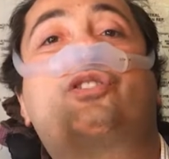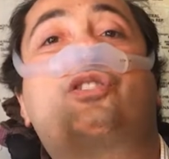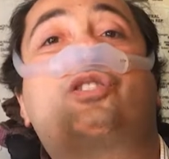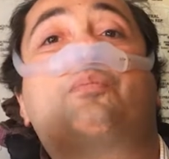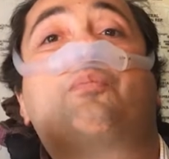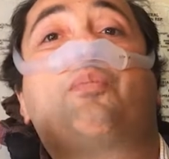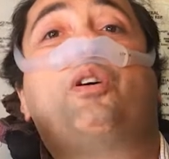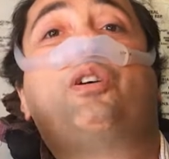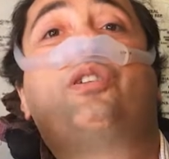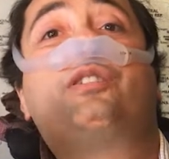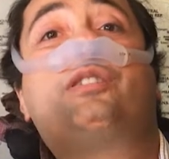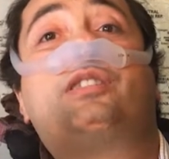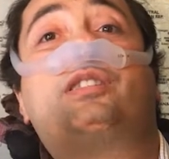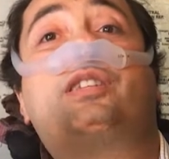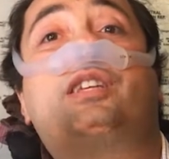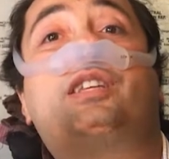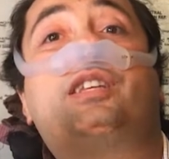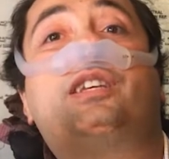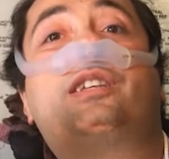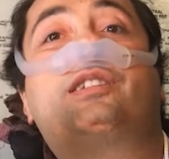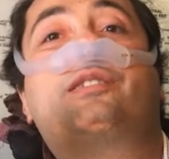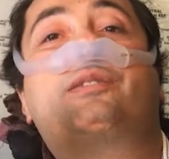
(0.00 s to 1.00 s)
smart
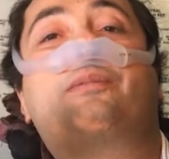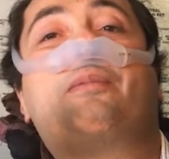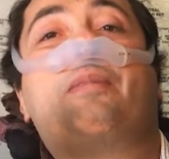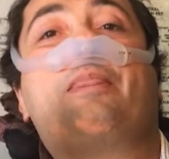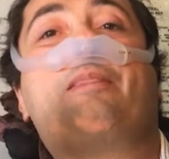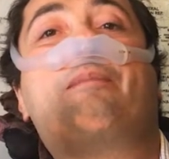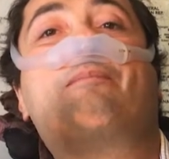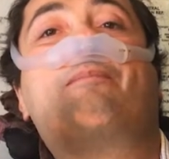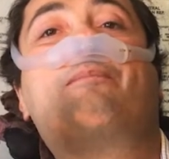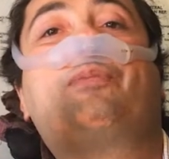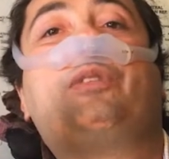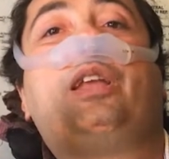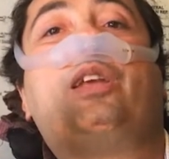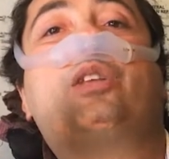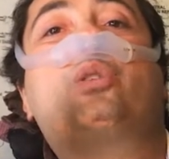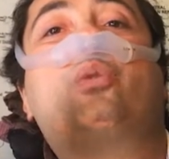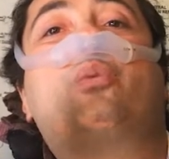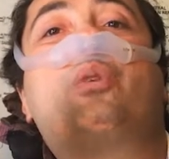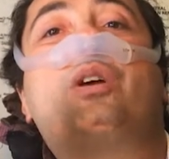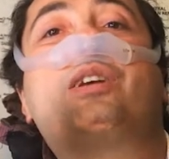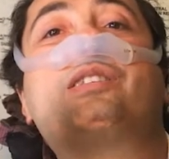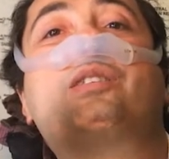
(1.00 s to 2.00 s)
cities,
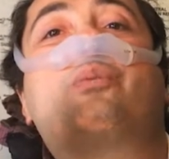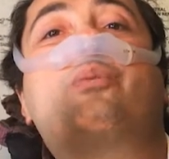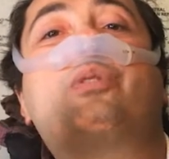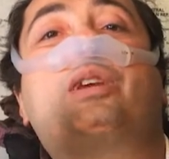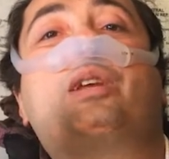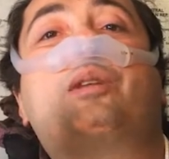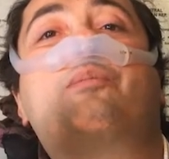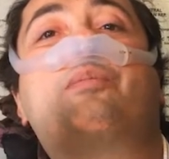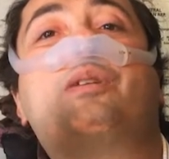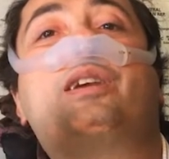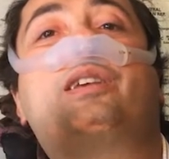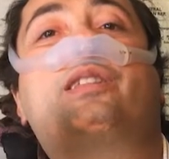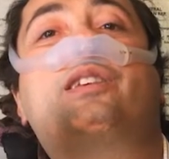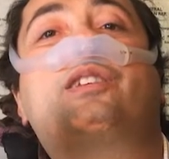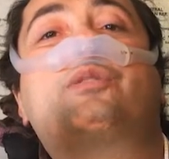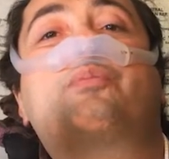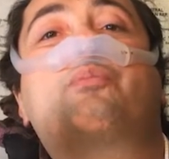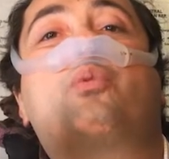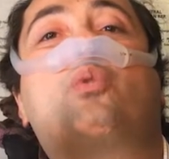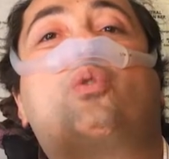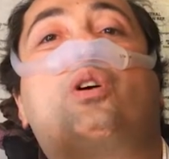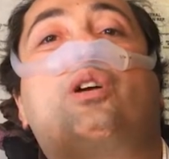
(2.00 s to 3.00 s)
and the ways that we can
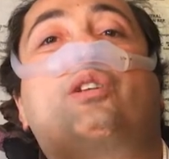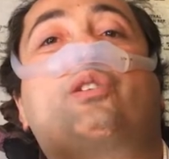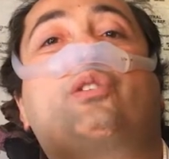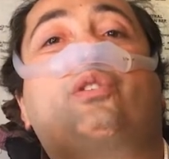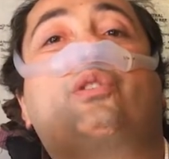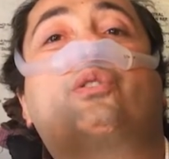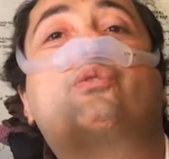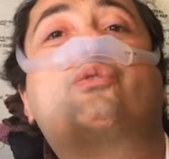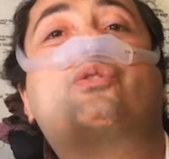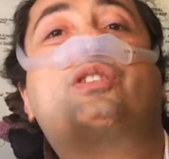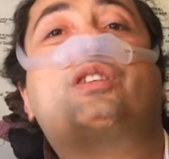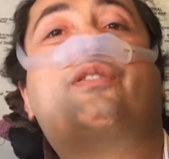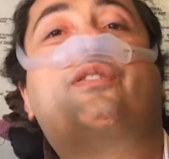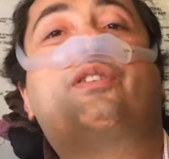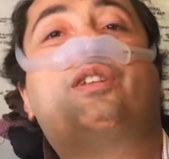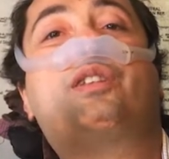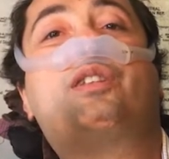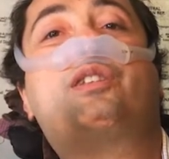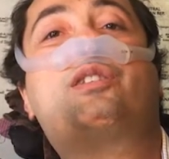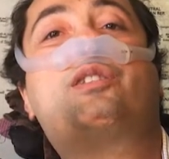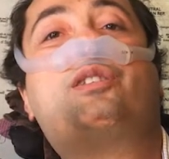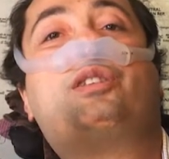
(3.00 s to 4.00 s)
make these more
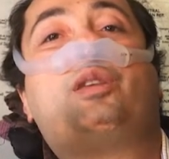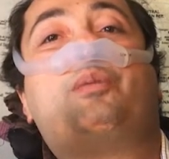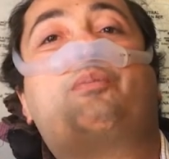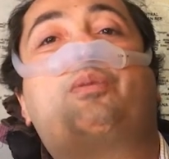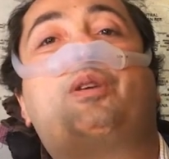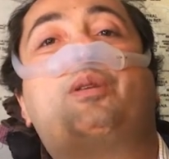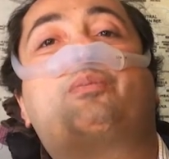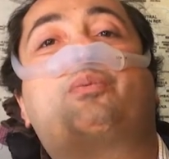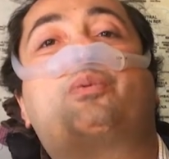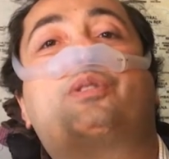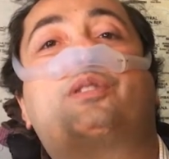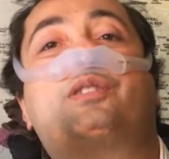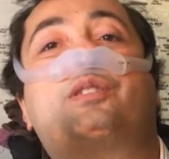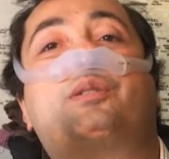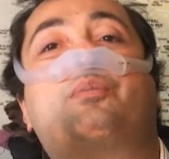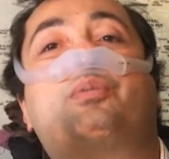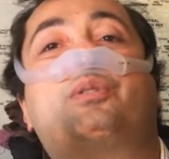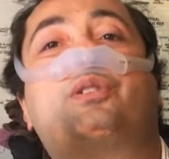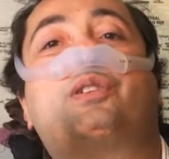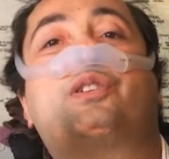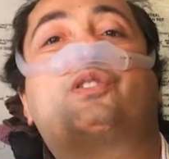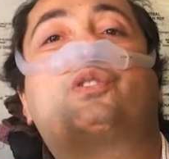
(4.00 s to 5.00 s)
inclusive to people with
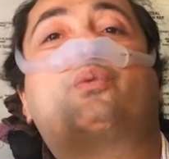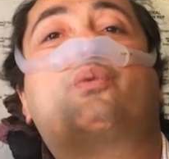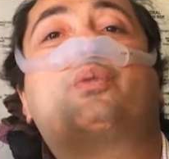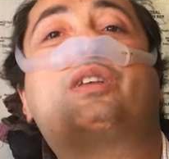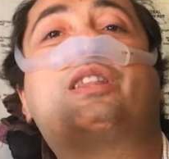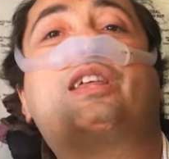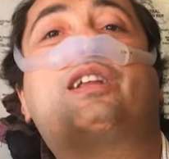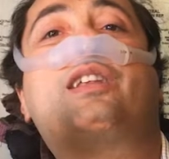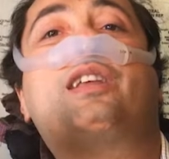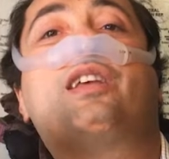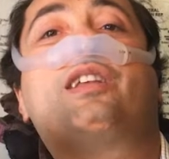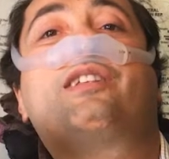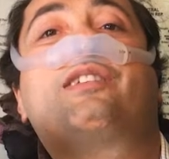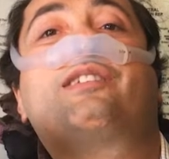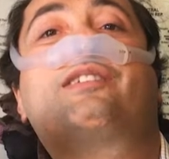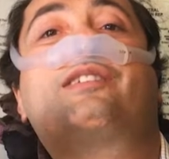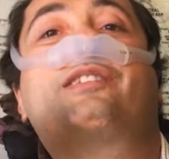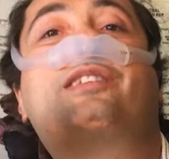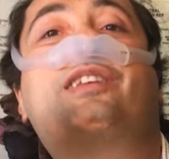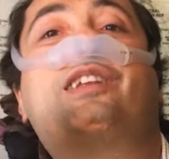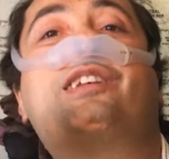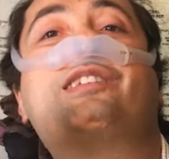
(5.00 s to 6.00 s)
disabilities, the way that
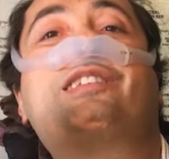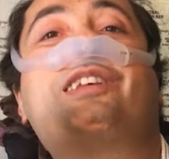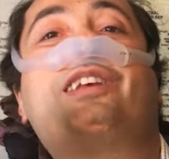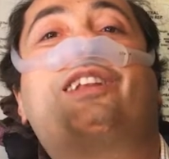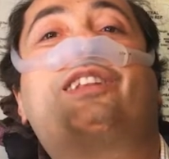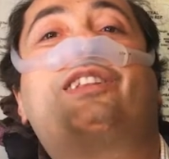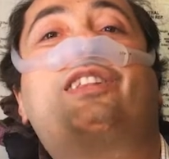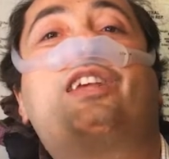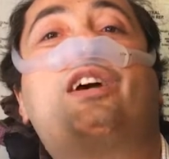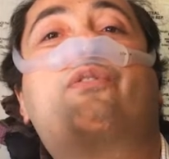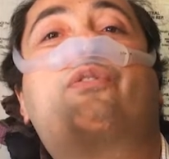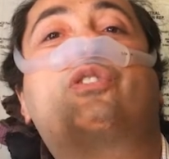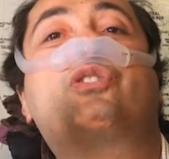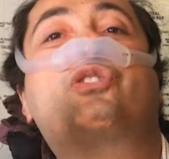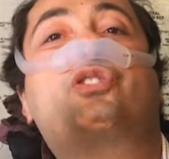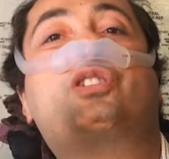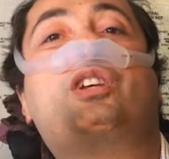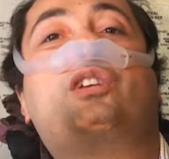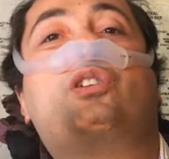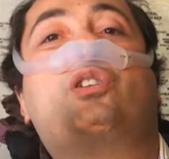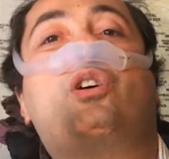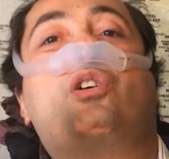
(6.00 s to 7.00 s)
cities can
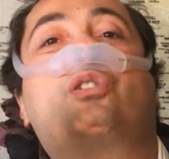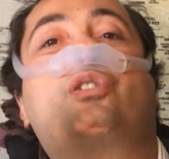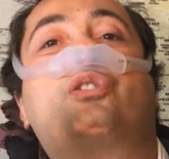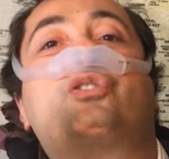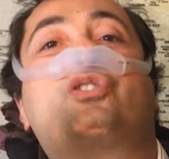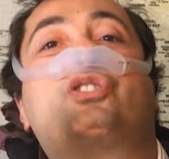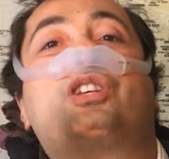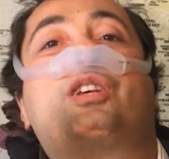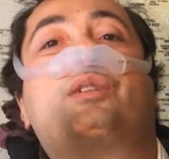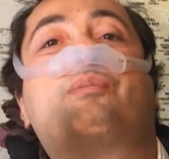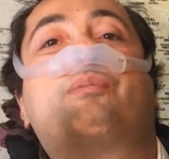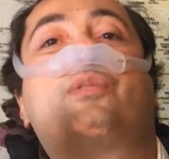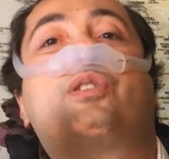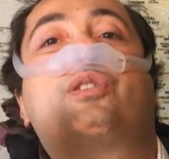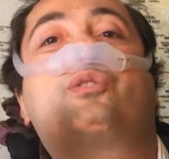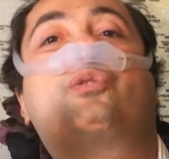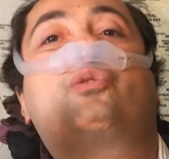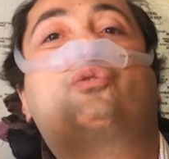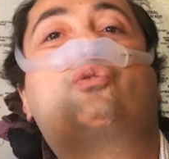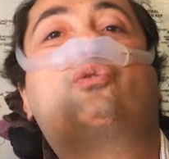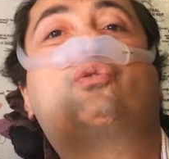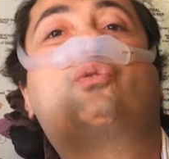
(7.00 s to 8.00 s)
leverage technology
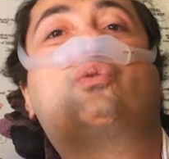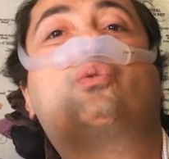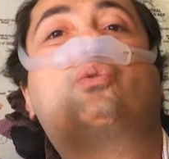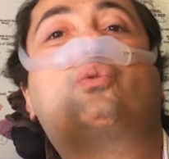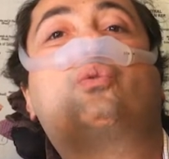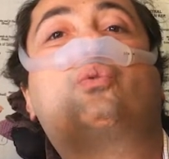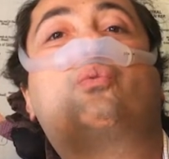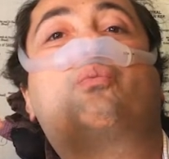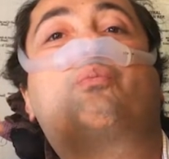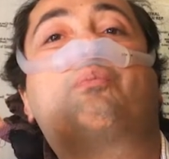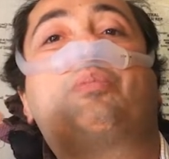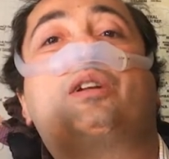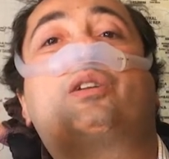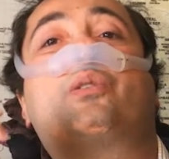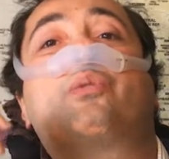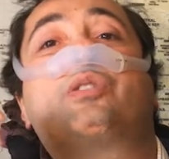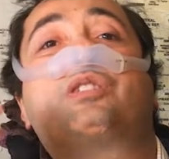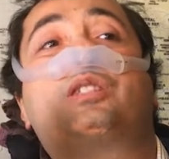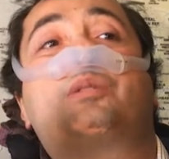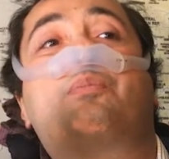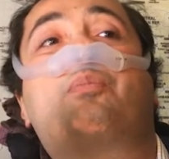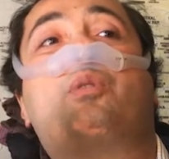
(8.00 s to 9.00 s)
to
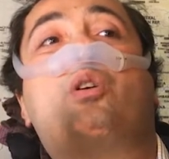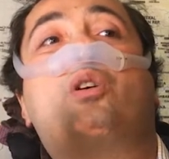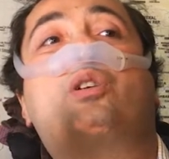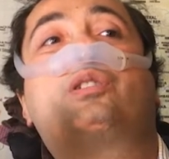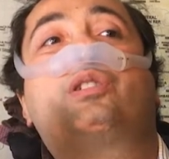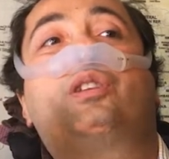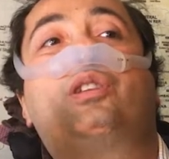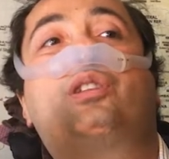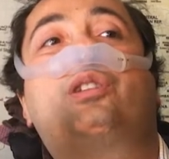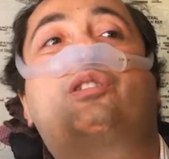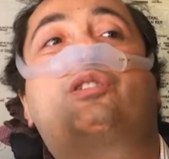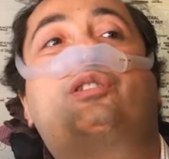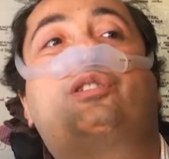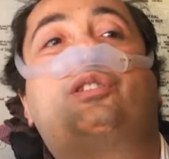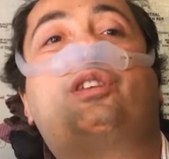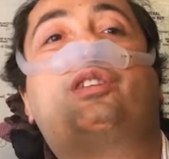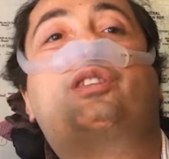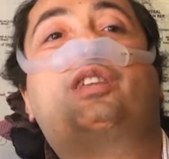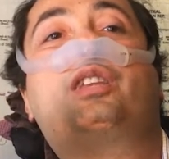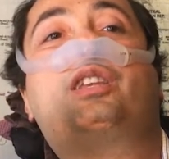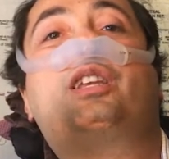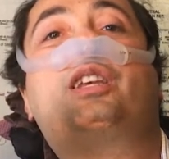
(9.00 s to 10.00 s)
better respond
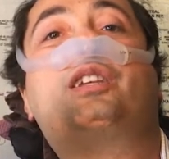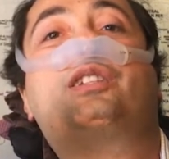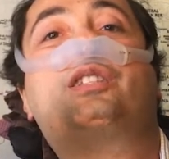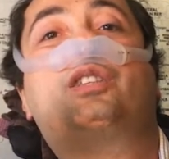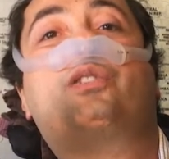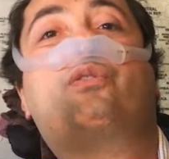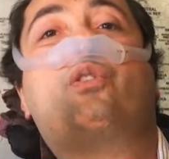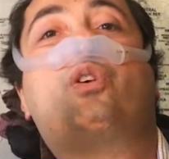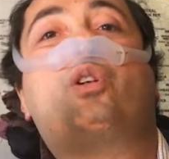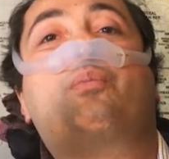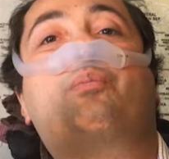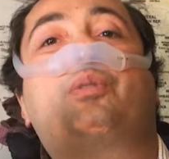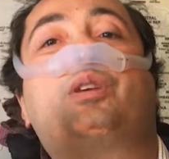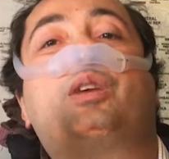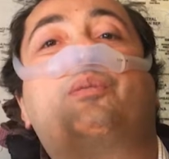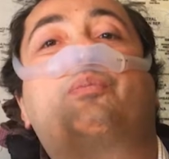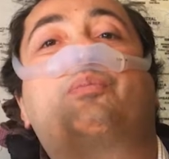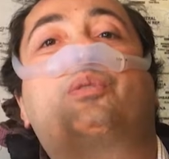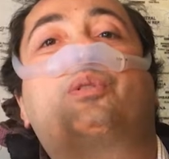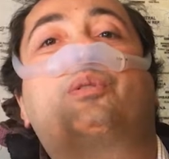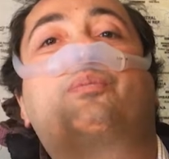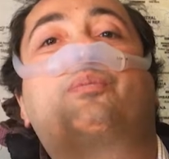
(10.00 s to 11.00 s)
to the needs of all
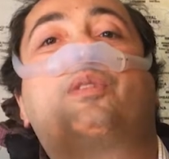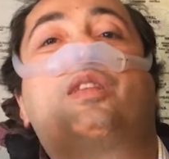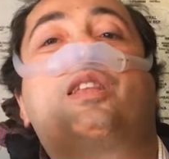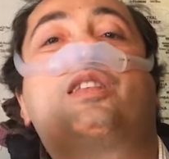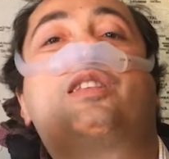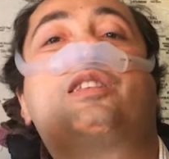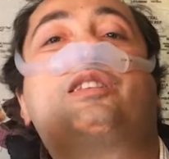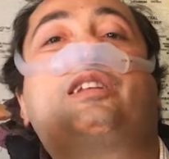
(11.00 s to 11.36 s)
people.